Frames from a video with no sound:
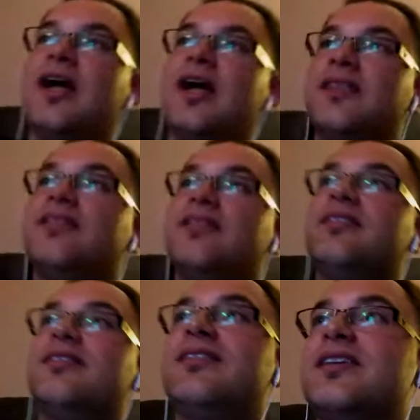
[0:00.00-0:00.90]
and
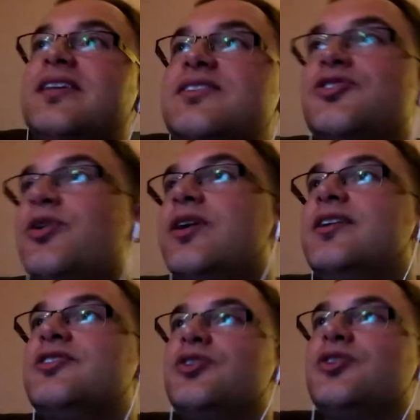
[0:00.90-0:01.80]
this, sorry
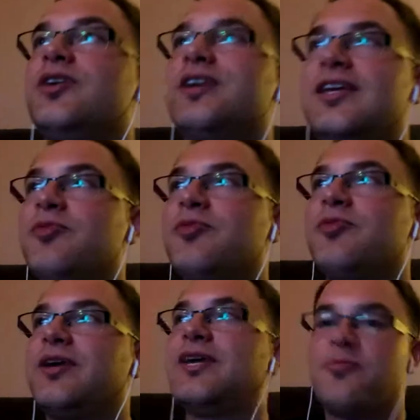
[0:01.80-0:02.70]
to keep
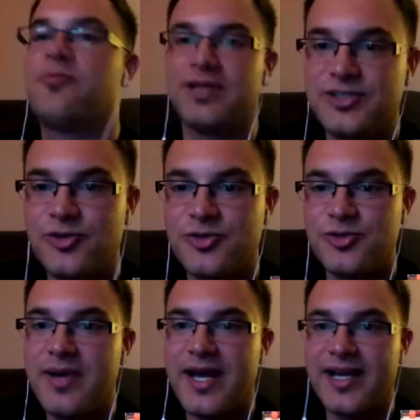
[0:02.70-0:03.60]
bringing this up, but
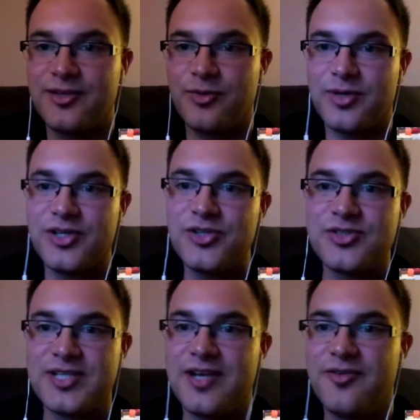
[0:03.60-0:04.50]
this goes back to what
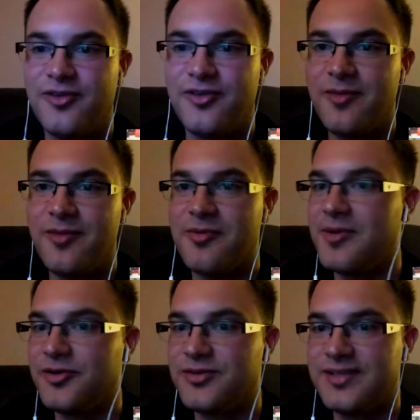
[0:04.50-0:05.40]
you said, Philip,
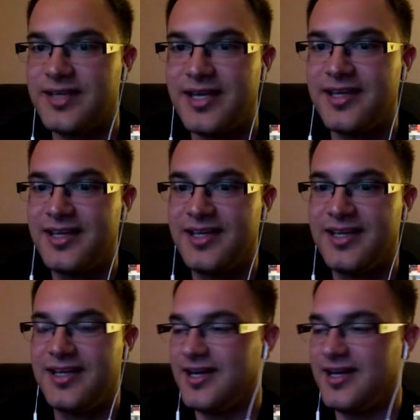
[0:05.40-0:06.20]
about the